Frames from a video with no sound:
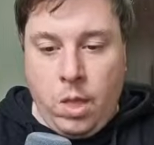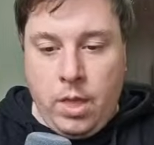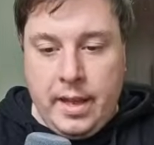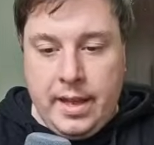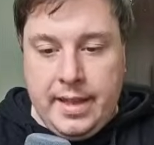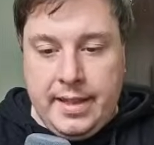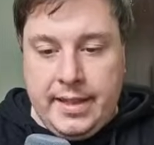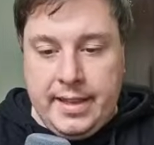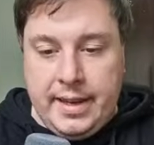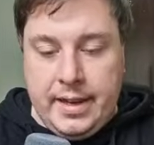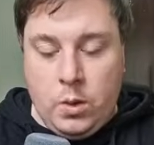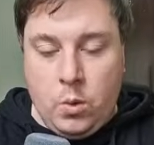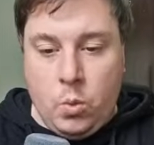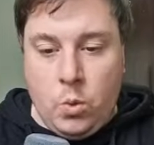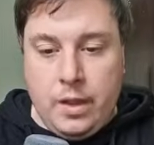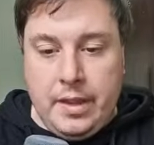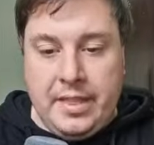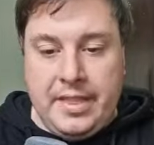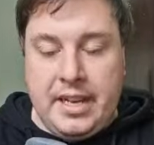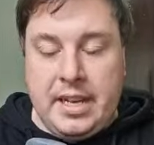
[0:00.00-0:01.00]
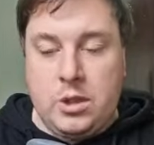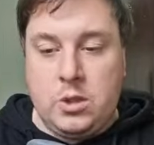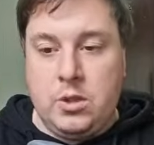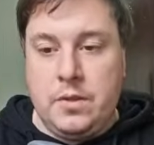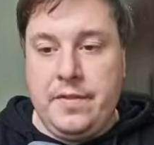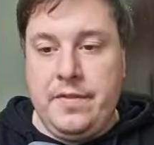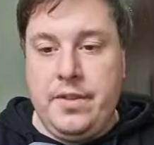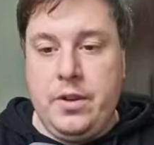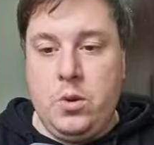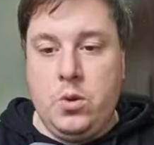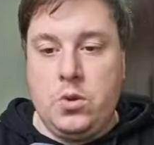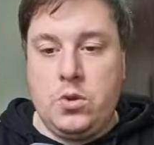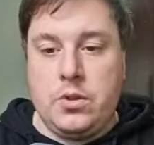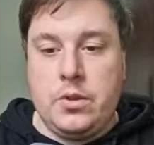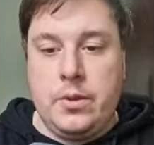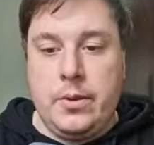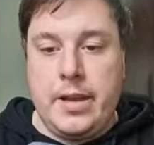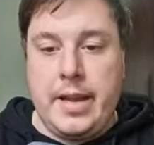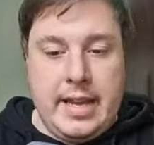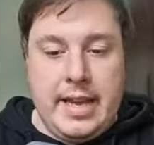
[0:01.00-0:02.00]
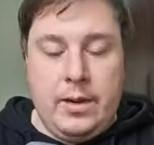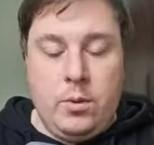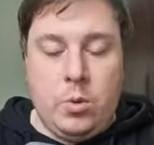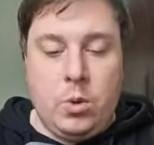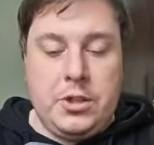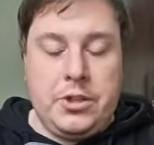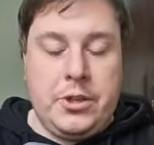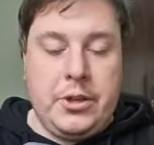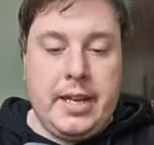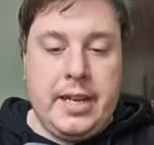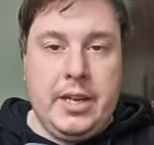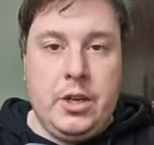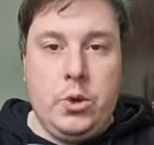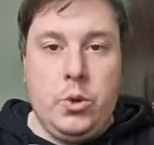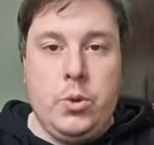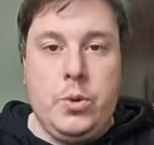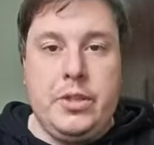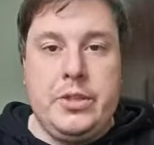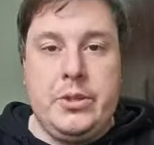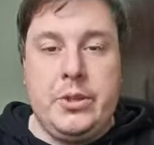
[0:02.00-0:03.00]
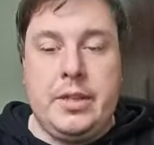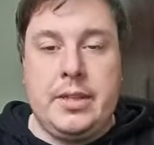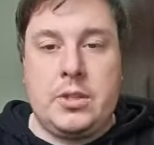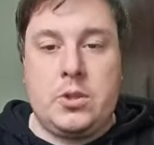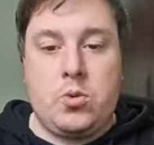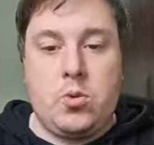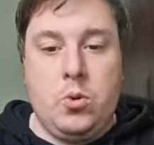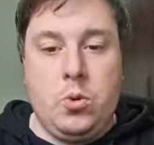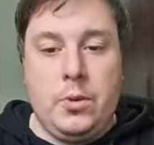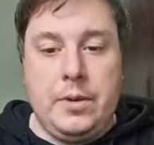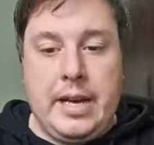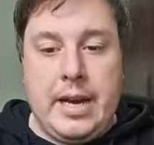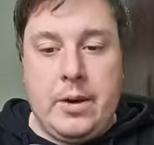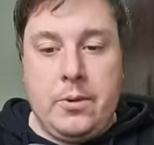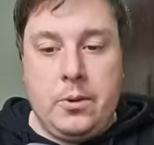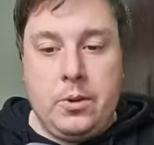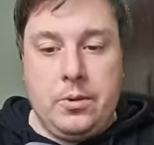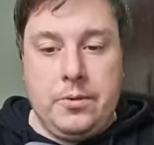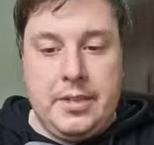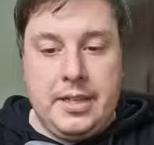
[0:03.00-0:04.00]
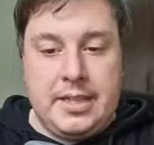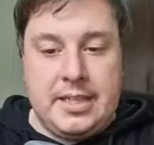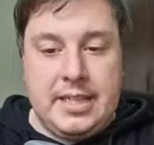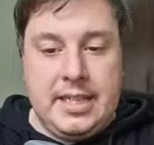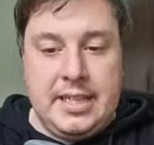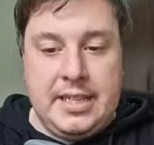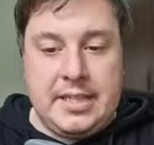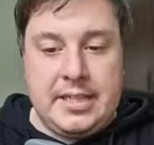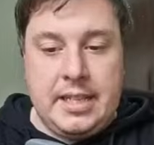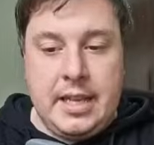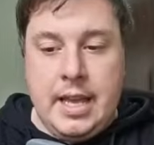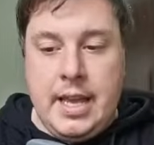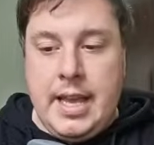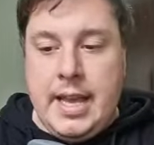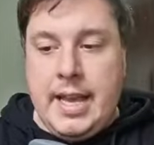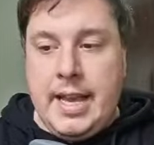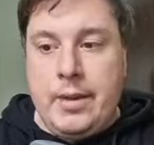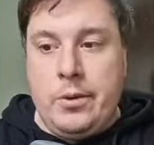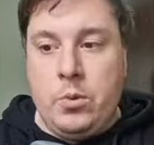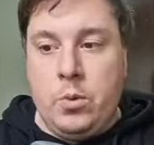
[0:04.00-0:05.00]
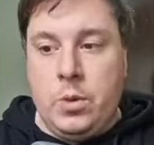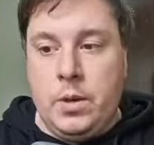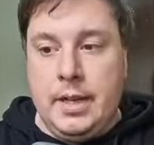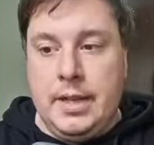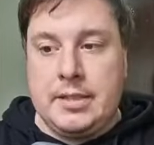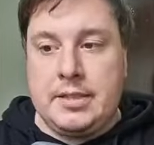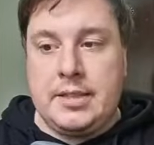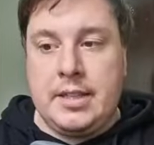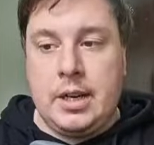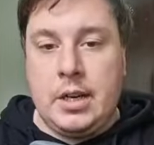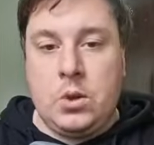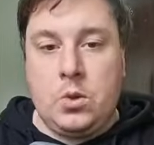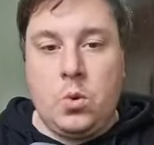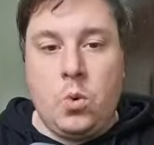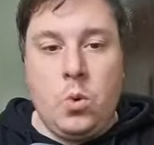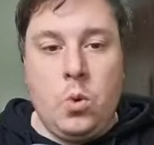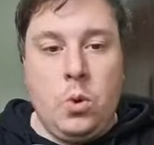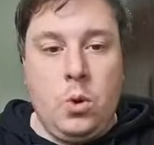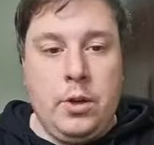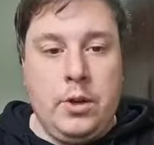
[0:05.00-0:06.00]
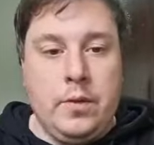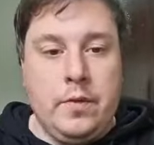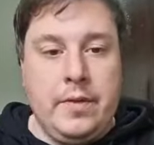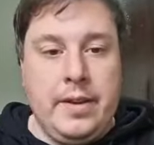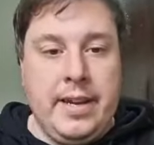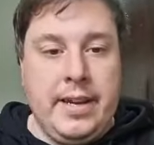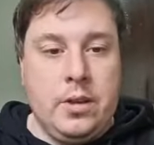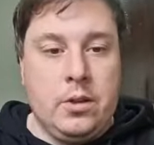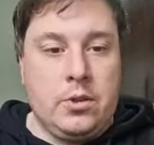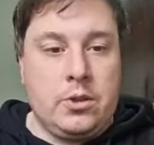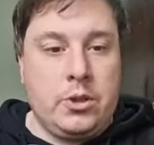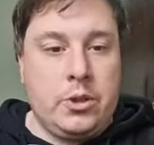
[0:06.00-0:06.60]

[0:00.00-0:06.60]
and then 1,000 views. Okay, and what you can do is you can scroll down on this list and it will list out all your videos.